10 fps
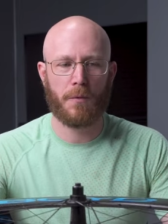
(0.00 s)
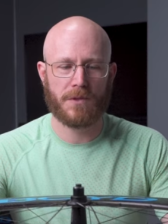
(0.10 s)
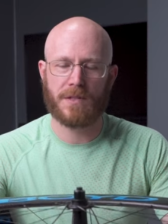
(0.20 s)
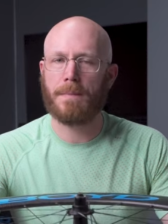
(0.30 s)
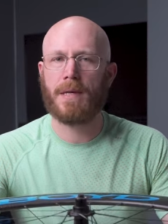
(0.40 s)

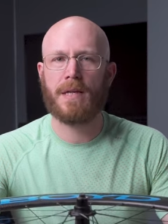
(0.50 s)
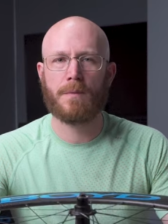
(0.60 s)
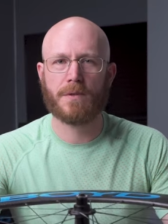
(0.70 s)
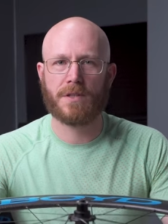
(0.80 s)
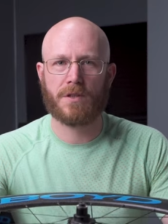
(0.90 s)
was it me?
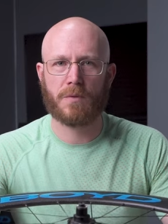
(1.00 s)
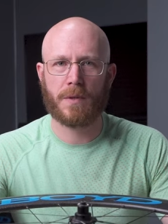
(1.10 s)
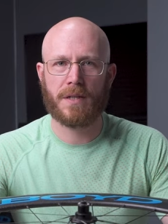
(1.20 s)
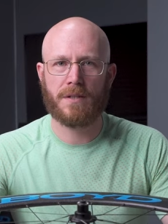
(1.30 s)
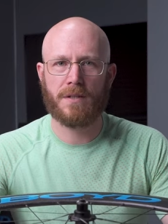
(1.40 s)
Was it the
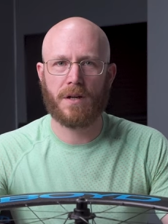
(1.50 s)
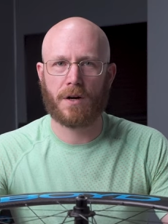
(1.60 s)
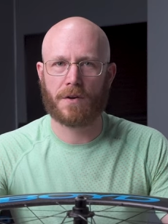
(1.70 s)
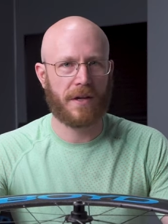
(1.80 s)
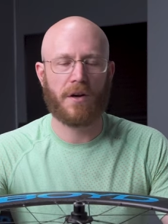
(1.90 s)
wheel?
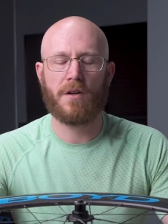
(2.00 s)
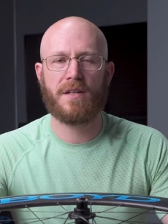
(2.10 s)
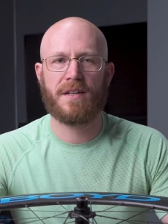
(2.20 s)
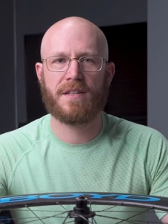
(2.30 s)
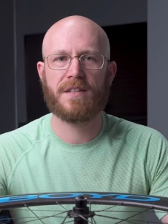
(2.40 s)
Are they all
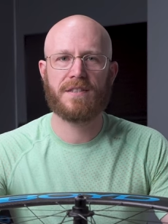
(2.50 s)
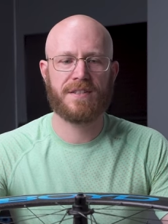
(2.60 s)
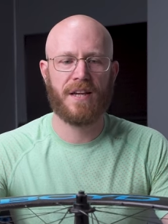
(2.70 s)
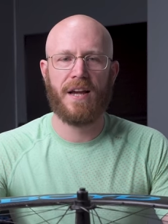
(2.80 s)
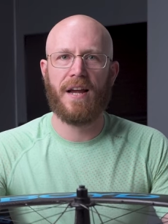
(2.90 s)
like
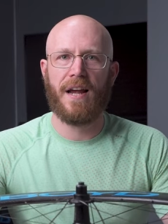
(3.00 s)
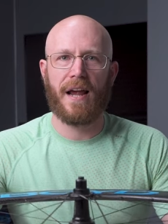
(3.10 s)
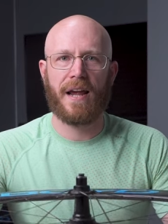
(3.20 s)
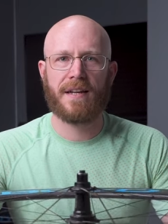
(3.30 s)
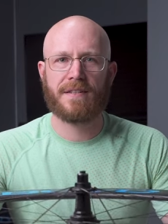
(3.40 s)
this?
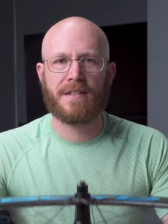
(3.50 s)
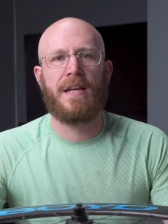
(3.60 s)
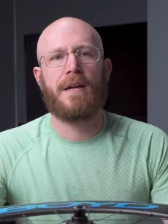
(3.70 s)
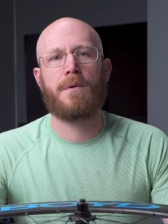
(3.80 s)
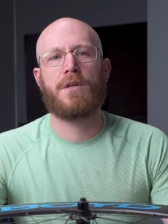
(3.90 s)
And
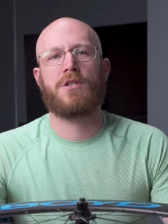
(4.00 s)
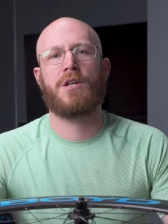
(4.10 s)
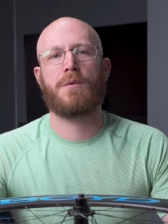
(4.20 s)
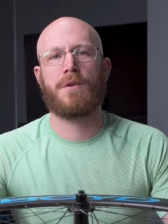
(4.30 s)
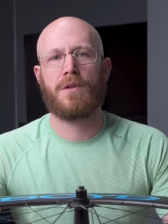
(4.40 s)
today I want to
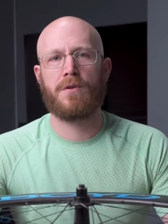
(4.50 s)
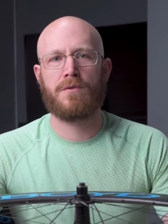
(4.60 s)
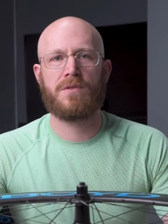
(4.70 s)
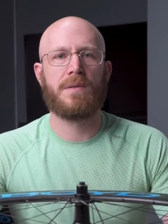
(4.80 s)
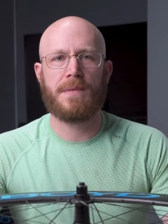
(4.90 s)
share with
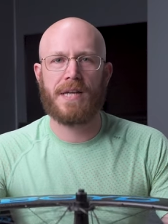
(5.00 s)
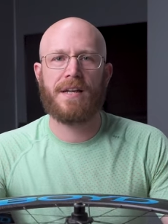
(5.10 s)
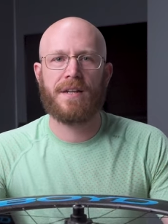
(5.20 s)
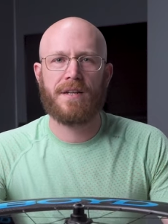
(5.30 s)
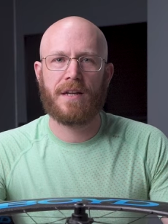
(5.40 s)
you some
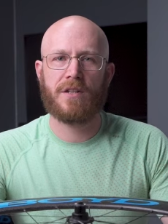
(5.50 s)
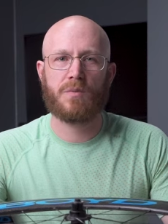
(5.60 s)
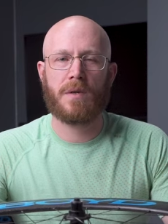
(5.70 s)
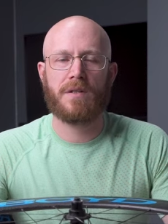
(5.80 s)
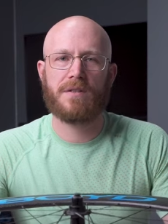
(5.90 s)
data, as
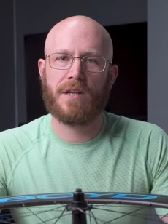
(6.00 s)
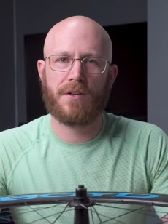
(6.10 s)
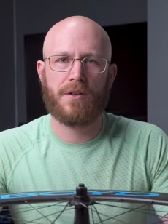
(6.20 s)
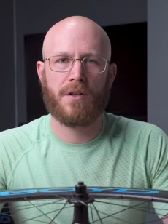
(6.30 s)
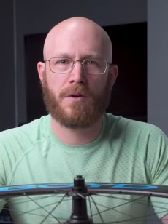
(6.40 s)
well as let
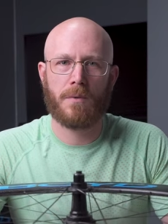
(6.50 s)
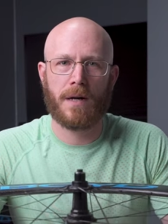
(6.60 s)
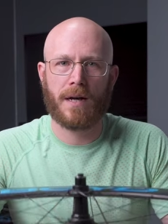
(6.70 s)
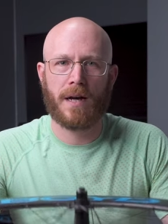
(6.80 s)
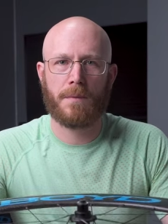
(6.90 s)
you know
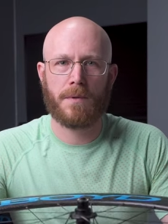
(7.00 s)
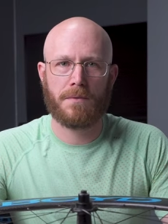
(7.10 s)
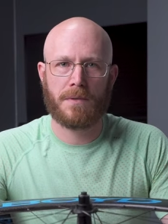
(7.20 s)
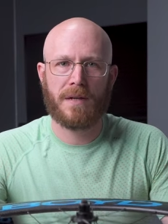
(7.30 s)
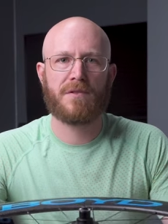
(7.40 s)
why I
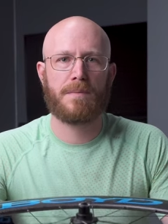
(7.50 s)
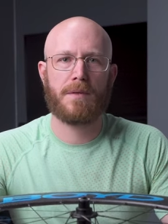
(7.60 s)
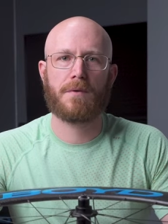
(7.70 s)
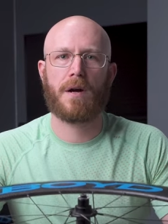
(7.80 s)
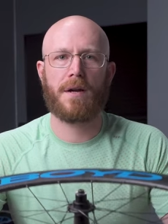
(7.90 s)
will never
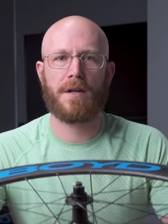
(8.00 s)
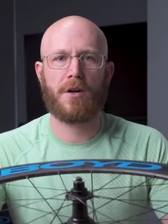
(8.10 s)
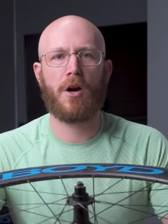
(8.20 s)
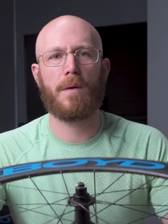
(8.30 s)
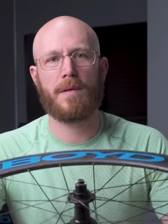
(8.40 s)
be riding
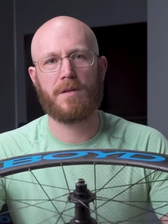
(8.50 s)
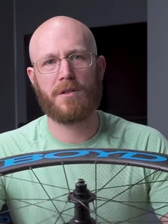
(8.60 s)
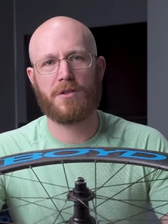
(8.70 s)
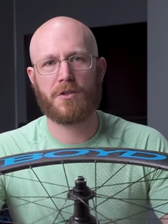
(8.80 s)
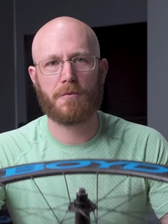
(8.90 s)
carbon
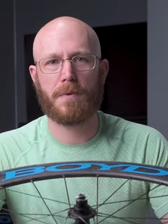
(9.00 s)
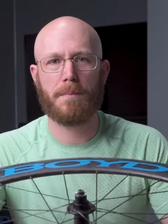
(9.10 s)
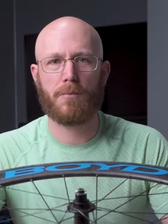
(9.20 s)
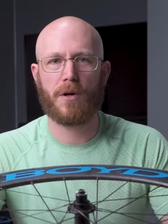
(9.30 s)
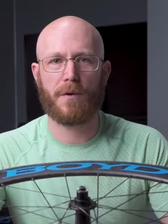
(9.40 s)
clincher
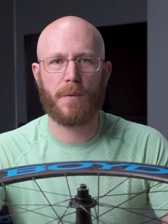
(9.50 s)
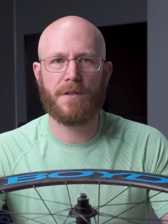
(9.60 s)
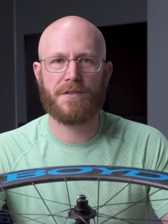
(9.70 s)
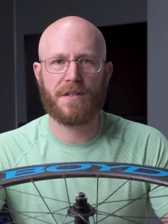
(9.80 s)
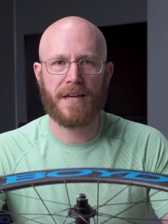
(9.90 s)
rim brake
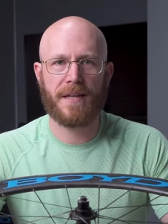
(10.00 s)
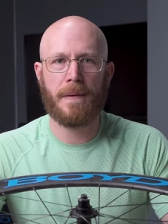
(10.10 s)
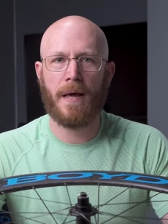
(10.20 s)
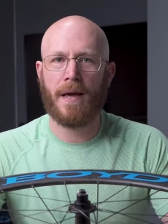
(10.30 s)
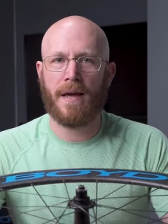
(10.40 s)
wheels again,